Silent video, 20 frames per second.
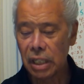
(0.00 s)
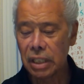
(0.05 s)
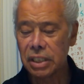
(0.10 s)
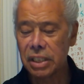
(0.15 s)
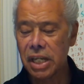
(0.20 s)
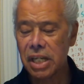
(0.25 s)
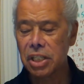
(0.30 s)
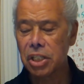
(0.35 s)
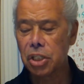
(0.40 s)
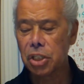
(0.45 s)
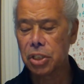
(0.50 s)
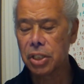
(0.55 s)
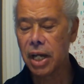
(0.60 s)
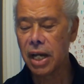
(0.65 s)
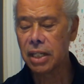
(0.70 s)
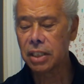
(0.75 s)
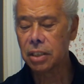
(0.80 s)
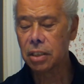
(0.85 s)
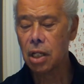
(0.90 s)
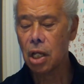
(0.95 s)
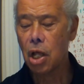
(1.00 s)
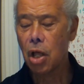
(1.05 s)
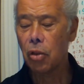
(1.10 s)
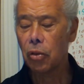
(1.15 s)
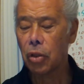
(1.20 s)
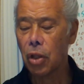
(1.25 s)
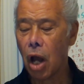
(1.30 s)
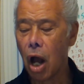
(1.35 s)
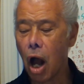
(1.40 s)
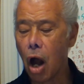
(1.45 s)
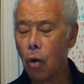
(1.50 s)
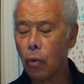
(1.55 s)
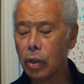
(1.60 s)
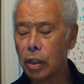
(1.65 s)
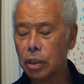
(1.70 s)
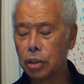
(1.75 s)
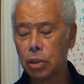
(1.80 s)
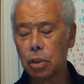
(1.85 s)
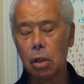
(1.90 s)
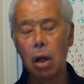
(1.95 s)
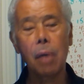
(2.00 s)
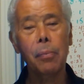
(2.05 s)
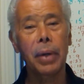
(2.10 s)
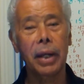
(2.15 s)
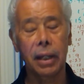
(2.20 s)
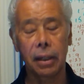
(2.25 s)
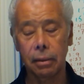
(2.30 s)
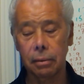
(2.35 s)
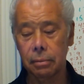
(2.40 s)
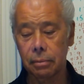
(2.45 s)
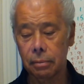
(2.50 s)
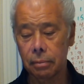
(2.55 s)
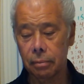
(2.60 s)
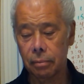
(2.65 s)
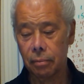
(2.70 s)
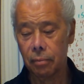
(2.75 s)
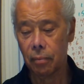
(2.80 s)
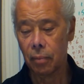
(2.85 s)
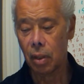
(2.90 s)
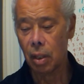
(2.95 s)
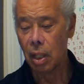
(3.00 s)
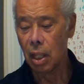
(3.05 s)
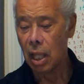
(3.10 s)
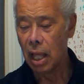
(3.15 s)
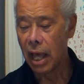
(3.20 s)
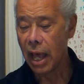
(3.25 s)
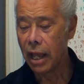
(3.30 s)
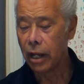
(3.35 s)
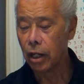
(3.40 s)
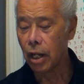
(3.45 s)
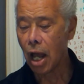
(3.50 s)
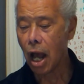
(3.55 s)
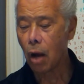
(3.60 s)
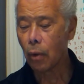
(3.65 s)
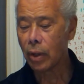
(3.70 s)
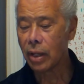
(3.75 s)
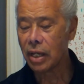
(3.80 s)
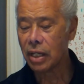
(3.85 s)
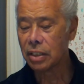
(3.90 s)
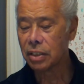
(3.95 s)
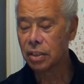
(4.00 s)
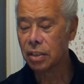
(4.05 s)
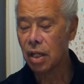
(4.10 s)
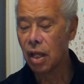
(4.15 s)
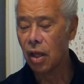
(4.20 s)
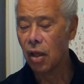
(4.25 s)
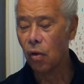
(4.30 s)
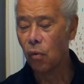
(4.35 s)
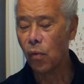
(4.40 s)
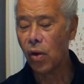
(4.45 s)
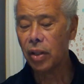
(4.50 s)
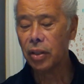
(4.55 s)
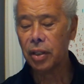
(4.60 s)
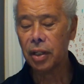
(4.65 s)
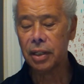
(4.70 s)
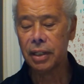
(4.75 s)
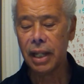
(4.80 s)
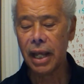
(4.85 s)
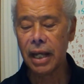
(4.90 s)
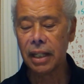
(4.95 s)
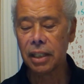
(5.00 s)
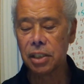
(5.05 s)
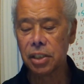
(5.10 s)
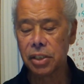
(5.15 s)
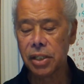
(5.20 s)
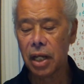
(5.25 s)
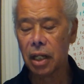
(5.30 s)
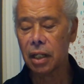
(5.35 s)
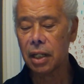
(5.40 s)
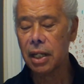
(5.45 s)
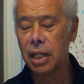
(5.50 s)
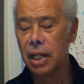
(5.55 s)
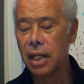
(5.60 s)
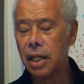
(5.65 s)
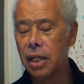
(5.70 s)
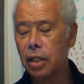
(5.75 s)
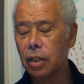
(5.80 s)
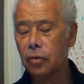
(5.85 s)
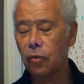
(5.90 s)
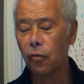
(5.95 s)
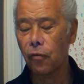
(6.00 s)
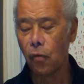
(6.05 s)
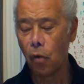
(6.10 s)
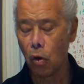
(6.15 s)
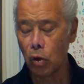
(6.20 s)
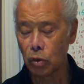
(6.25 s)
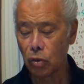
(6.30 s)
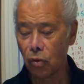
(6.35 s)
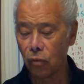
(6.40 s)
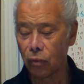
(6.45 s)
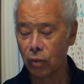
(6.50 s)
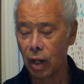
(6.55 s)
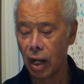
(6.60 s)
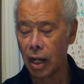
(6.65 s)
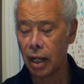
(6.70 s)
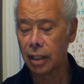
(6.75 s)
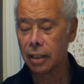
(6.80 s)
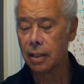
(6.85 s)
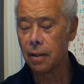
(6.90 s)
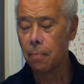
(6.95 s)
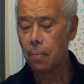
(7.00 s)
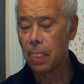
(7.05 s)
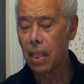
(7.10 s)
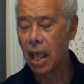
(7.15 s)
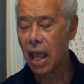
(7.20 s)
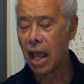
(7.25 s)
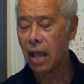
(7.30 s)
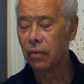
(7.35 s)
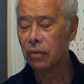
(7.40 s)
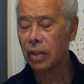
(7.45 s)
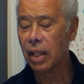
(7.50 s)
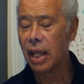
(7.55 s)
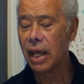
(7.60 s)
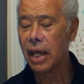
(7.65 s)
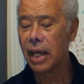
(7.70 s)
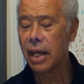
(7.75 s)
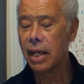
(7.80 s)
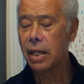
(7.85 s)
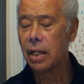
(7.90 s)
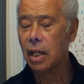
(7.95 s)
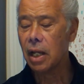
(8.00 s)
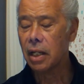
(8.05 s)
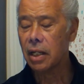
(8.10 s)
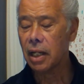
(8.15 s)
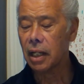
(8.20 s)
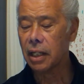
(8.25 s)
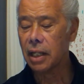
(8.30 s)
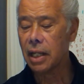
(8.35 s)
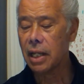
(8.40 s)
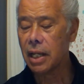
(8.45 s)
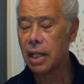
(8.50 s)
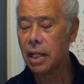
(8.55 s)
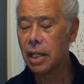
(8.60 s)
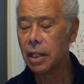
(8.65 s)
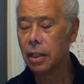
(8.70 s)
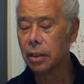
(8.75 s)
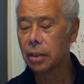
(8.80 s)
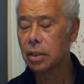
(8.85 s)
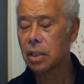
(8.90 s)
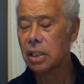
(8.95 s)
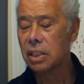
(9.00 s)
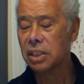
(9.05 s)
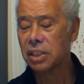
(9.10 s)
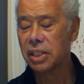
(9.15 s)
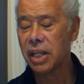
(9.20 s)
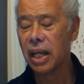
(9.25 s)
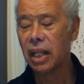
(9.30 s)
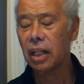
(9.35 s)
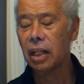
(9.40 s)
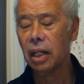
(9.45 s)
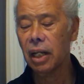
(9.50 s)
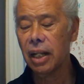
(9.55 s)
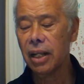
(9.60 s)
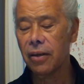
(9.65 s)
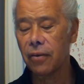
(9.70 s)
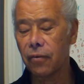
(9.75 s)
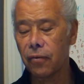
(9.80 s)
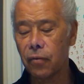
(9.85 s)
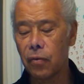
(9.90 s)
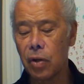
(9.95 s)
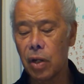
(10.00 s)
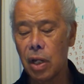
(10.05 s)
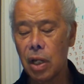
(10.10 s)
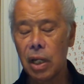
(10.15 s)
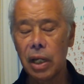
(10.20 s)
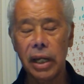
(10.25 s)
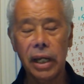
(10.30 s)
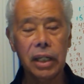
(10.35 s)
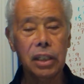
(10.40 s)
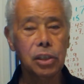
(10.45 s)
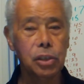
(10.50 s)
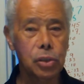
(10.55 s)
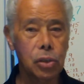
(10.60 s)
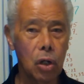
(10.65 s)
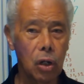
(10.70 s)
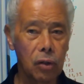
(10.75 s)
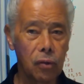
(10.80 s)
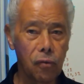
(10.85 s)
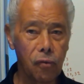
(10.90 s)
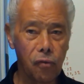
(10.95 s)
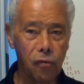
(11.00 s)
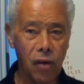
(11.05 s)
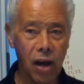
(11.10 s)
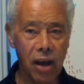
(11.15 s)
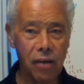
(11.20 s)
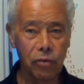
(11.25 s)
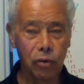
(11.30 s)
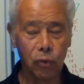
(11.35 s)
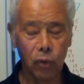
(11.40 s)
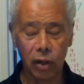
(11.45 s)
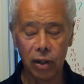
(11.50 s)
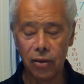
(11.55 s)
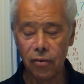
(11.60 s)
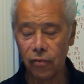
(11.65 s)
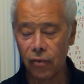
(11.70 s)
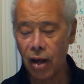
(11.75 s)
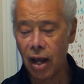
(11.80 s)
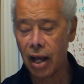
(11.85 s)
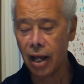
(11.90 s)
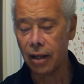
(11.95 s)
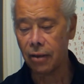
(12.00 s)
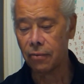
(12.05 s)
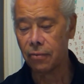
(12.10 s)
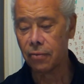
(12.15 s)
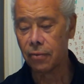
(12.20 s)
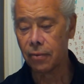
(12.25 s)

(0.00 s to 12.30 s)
Jesus says, "The hour is coming, and now is, when the dead shall hear the voice of God, and they that hear shall live," in John 5:25.